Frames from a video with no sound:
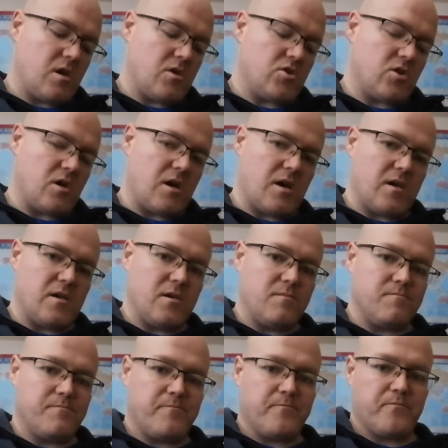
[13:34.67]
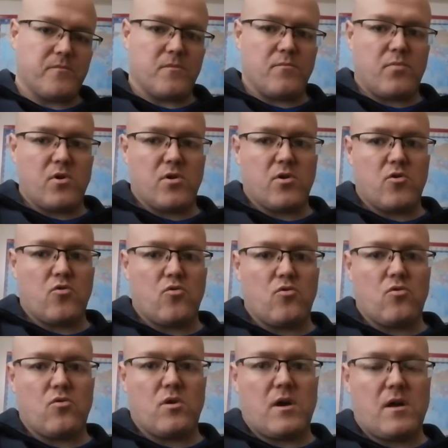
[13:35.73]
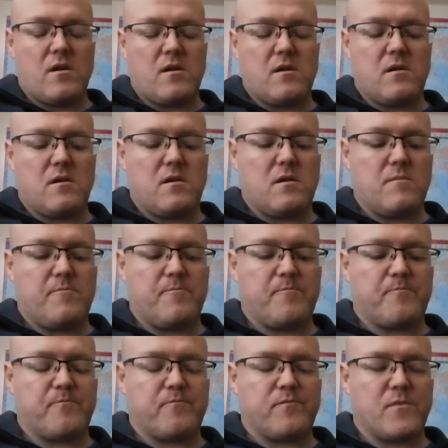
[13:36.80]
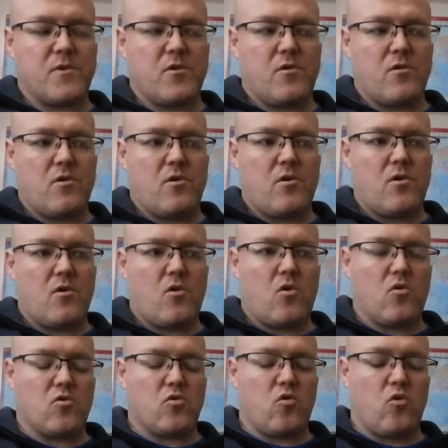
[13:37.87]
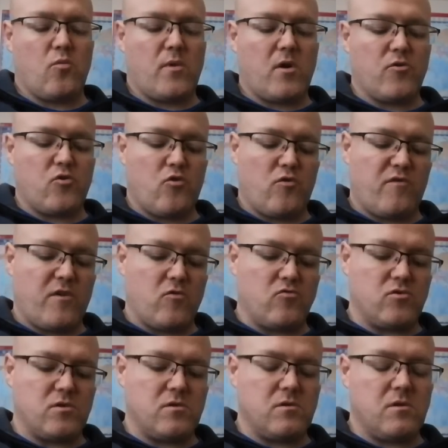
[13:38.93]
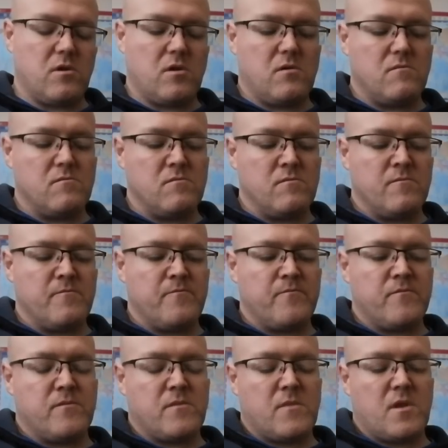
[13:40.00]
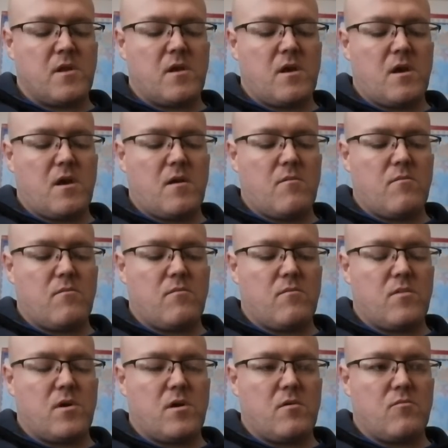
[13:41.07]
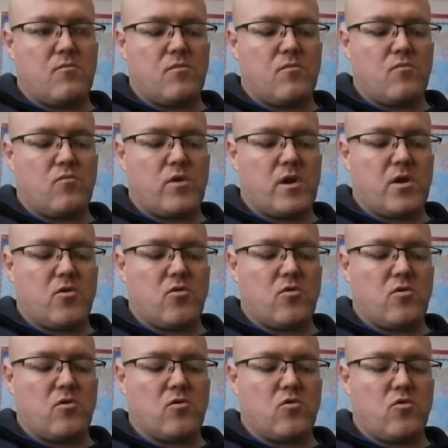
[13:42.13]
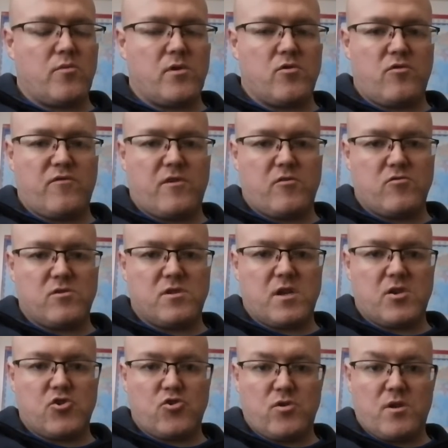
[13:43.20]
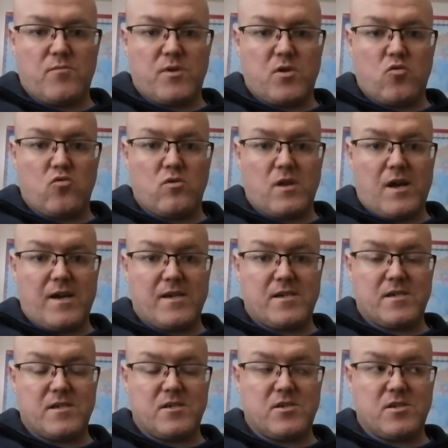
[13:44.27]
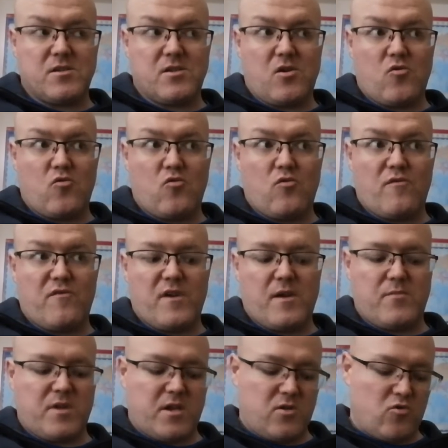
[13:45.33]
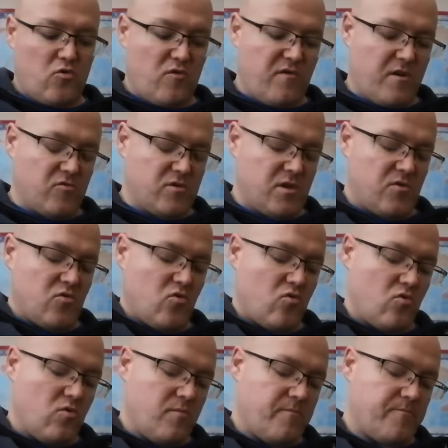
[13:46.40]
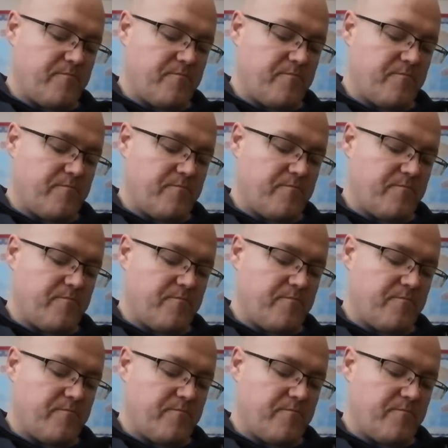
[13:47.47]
July, but got out in October 2000. And when I got out in October 2000, I should have been on licence until February 2002,